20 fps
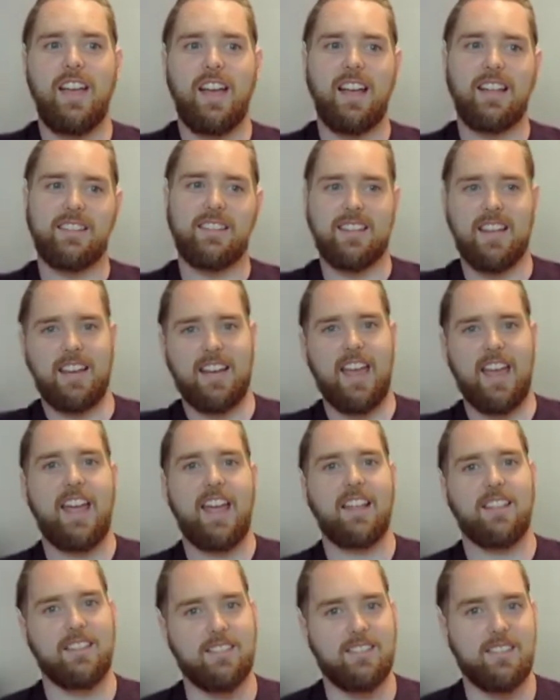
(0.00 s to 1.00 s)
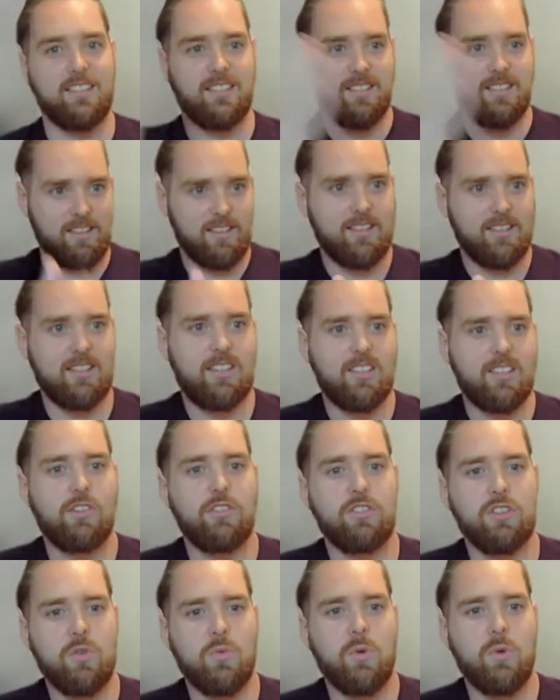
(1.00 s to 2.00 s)
and saying, hey, this is who
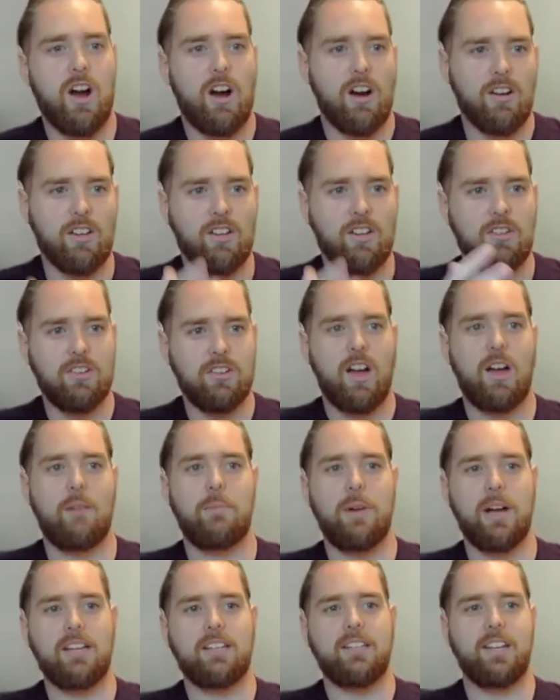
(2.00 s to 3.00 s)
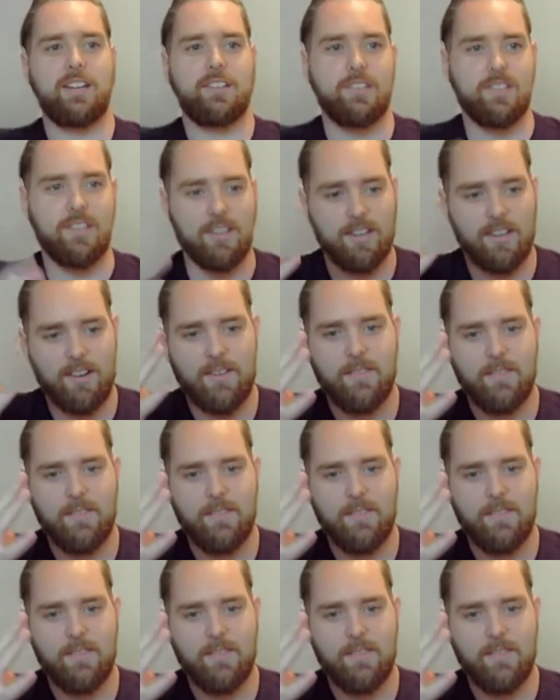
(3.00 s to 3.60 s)
you are. You caught my attention.